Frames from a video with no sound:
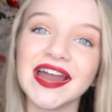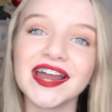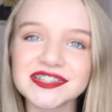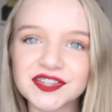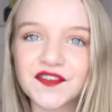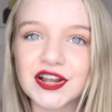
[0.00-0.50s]
But
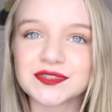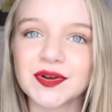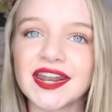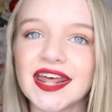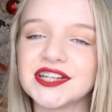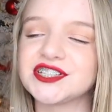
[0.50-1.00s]
here's the first
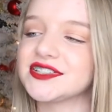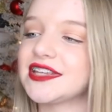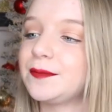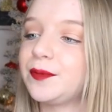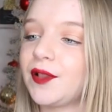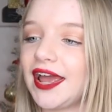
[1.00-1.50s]
one. It's just
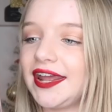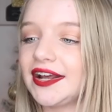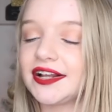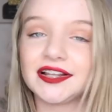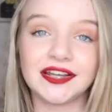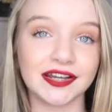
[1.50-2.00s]
a
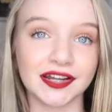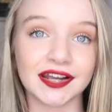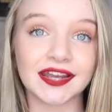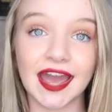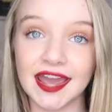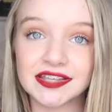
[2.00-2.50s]
plain
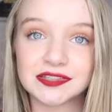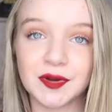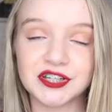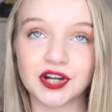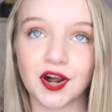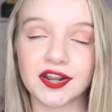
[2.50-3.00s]
clear case,
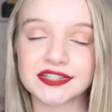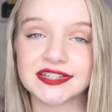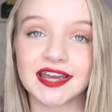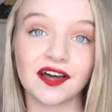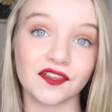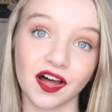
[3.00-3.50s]
which
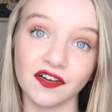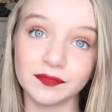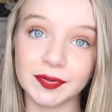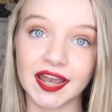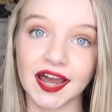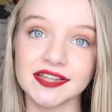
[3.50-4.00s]
honestly I
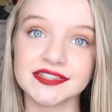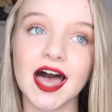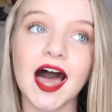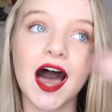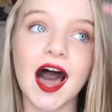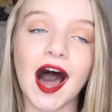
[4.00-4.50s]
love because
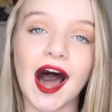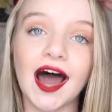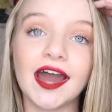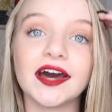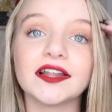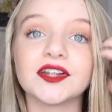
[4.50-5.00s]

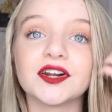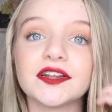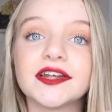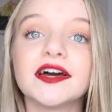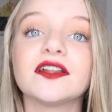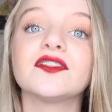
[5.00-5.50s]
I
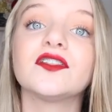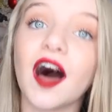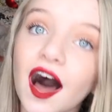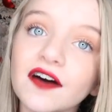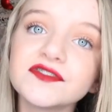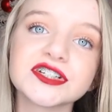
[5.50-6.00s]
literally
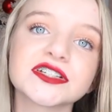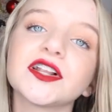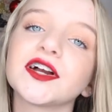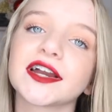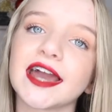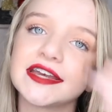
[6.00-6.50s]
love just
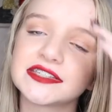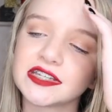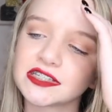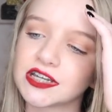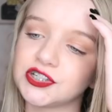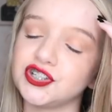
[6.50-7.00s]
clear
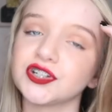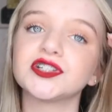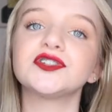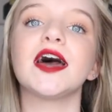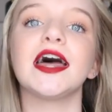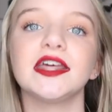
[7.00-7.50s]
cases because you
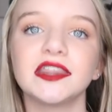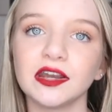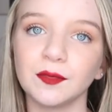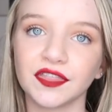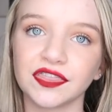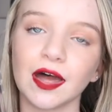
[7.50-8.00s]
can do
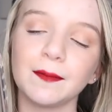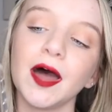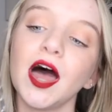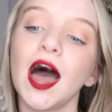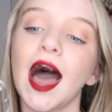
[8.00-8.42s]
anything with them.